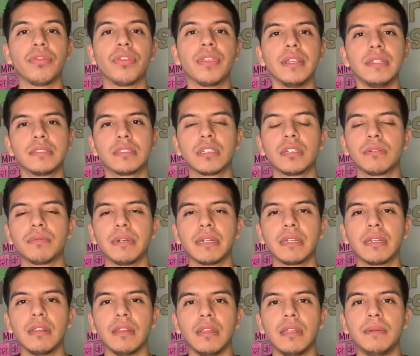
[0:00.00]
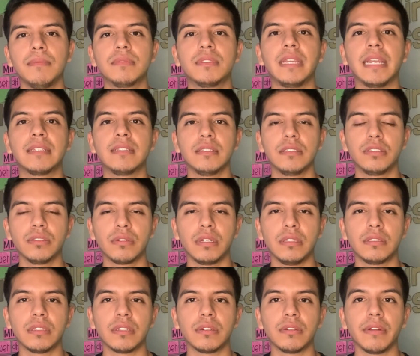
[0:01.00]
This curriculum takes into
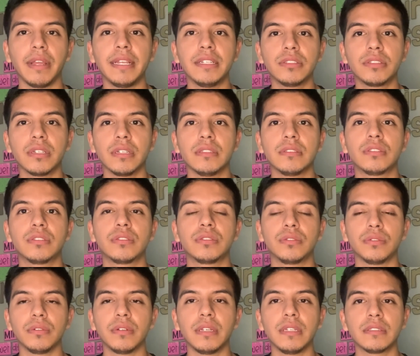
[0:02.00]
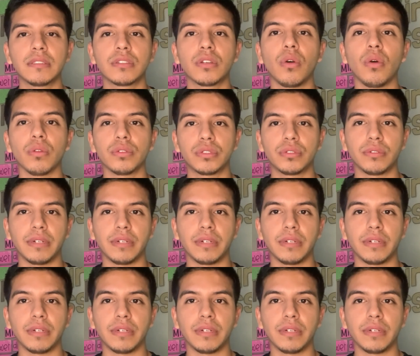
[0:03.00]
consideration students' cultural